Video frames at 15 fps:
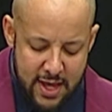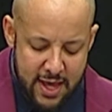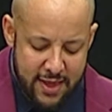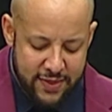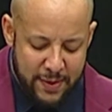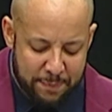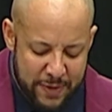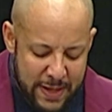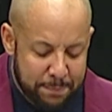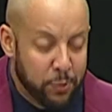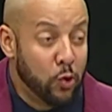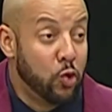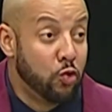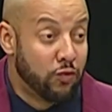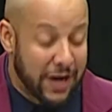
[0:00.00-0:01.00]
The people
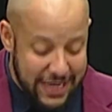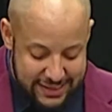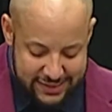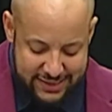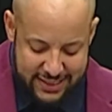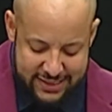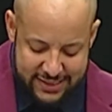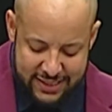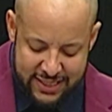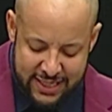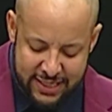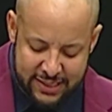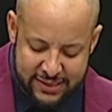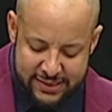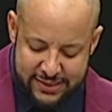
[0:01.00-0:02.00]
who write such
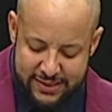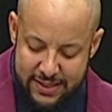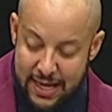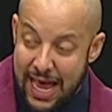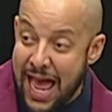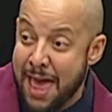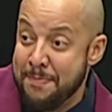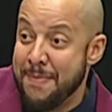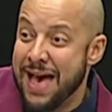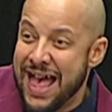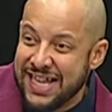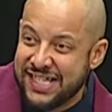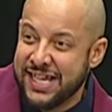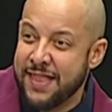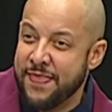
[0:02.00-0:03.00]
things, I
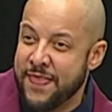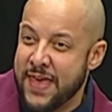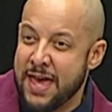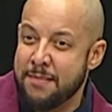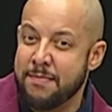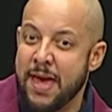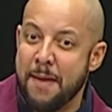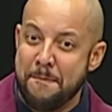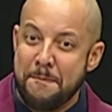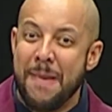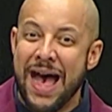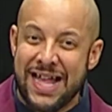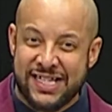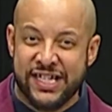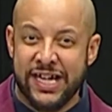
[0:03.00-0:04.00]
imagine them
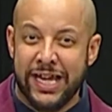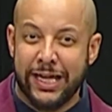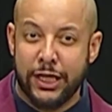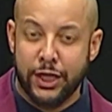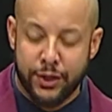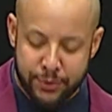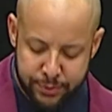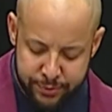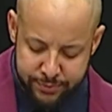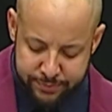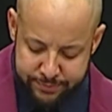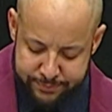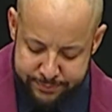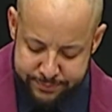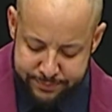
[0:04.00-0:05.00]
imagining you.
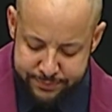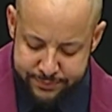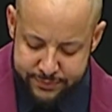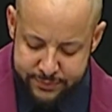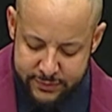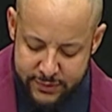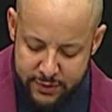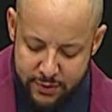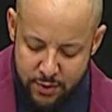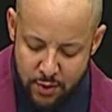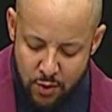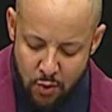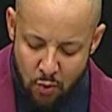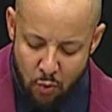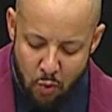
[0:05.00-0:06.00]

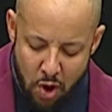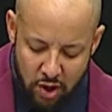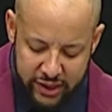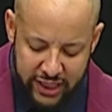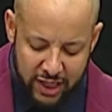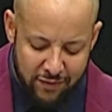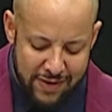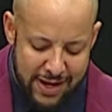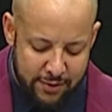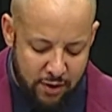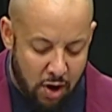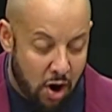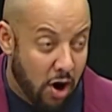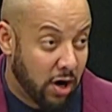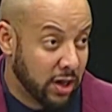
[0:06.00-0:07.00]
Walking around
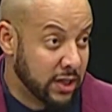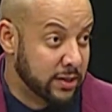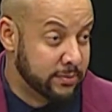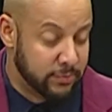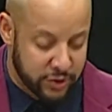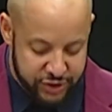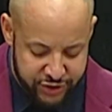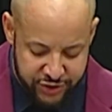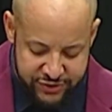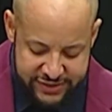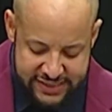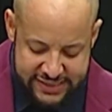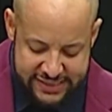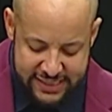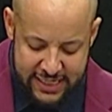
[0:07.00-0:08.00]
Harlem or
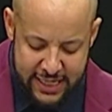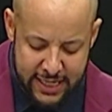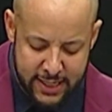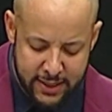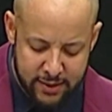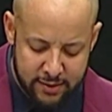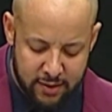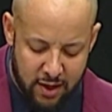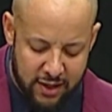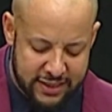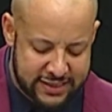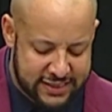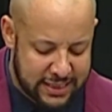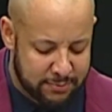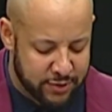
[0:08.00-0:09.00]
Jersey City on a
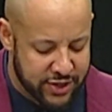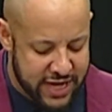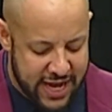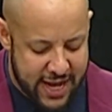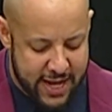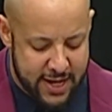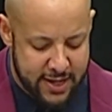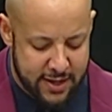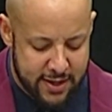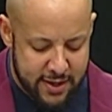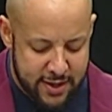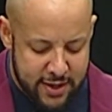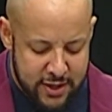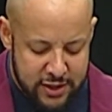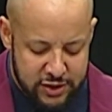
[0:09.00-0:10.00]
summer day,
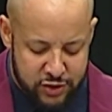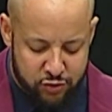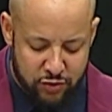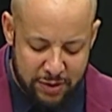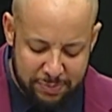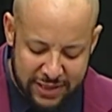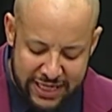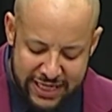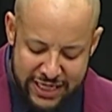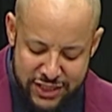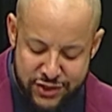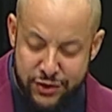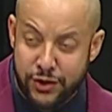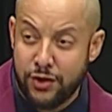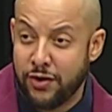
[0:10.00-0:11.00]
scribbling
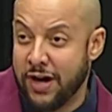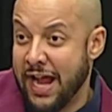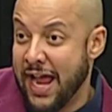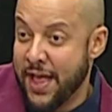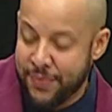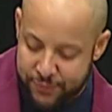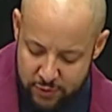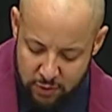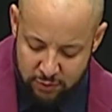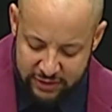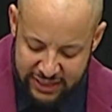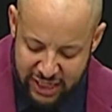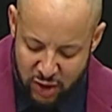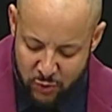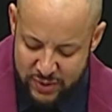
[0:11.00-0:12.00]
into your
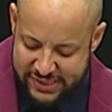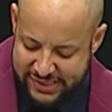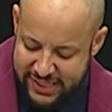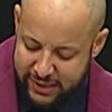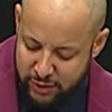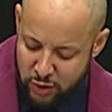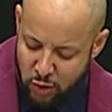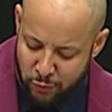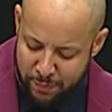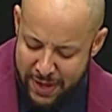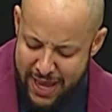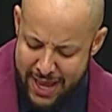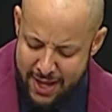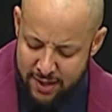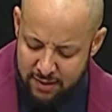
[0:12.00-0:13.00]
anthro-linguistic
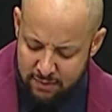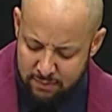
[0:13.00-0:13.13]
notepad,